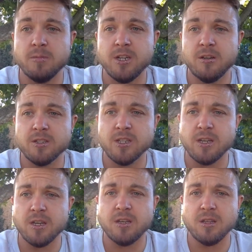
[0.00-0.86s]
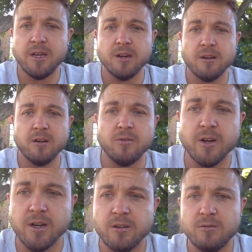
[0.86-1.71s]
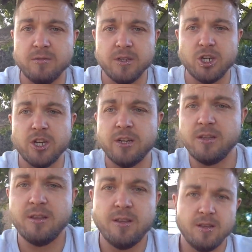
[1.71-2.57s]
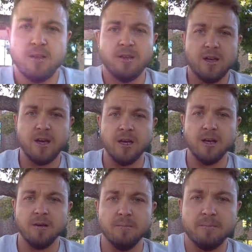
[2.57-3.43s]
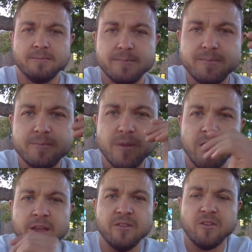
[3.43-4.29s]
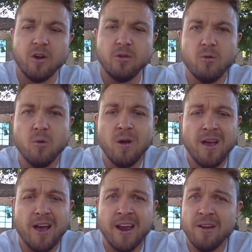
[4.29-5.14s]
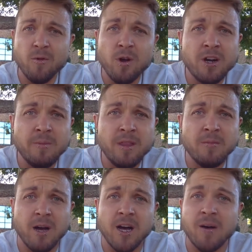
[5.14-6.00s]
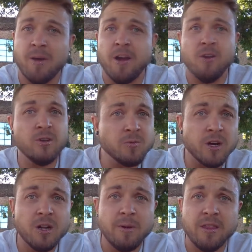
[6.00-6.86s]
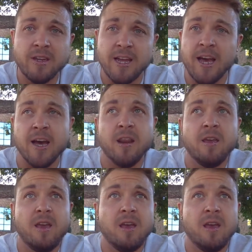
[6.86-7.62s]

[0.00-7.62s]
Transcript: Sorry, there's like a glare going on. Holy shit. Um, and so I never wanted to be the mom. I always wanted to be the dad.